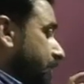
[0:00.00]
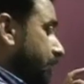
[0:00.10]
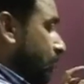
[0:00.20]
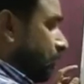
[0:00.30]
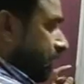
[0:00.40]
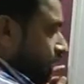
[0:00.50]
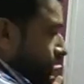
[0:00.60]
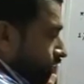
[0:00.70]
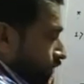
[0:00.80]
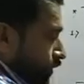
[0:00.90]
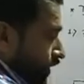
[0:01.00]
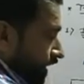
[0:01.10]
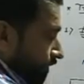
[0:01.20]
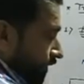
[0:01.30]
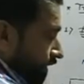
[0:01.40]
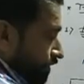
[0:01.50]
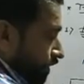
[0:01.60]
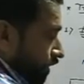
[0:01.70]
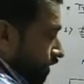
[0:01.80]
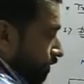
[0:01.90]
Okay, one more definition
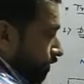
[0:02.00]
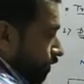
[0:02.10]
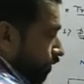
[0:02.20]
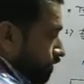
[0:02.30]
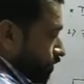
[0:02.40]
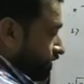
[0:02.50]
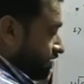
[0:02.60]
of osmosis: